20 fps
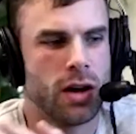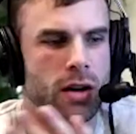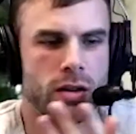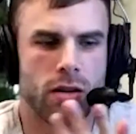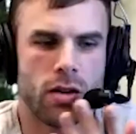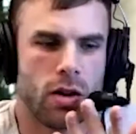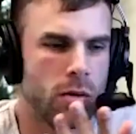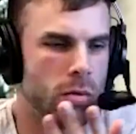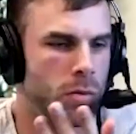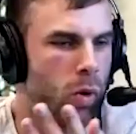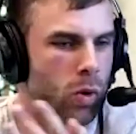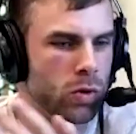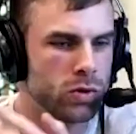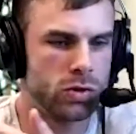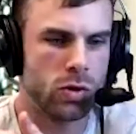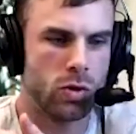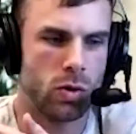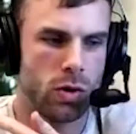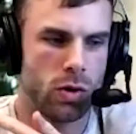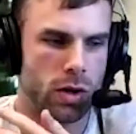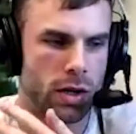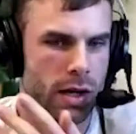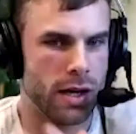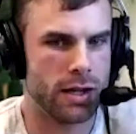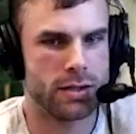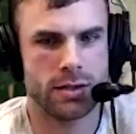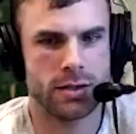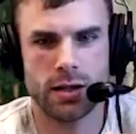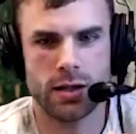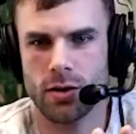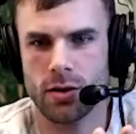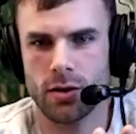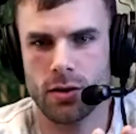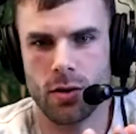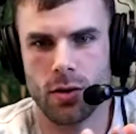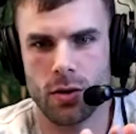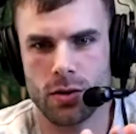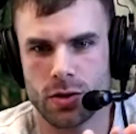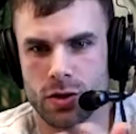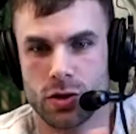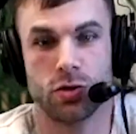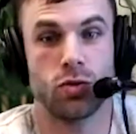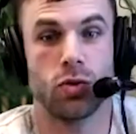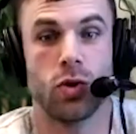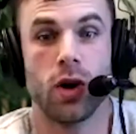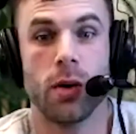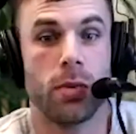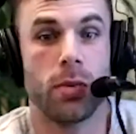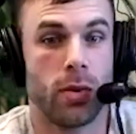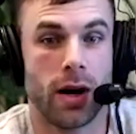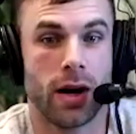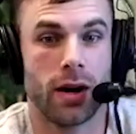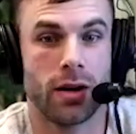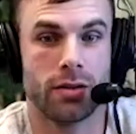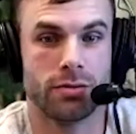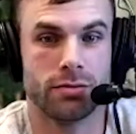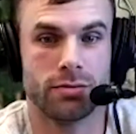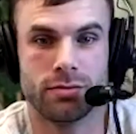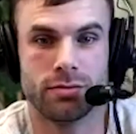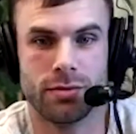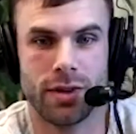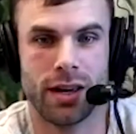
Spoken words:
call them old school or against it or just grew up around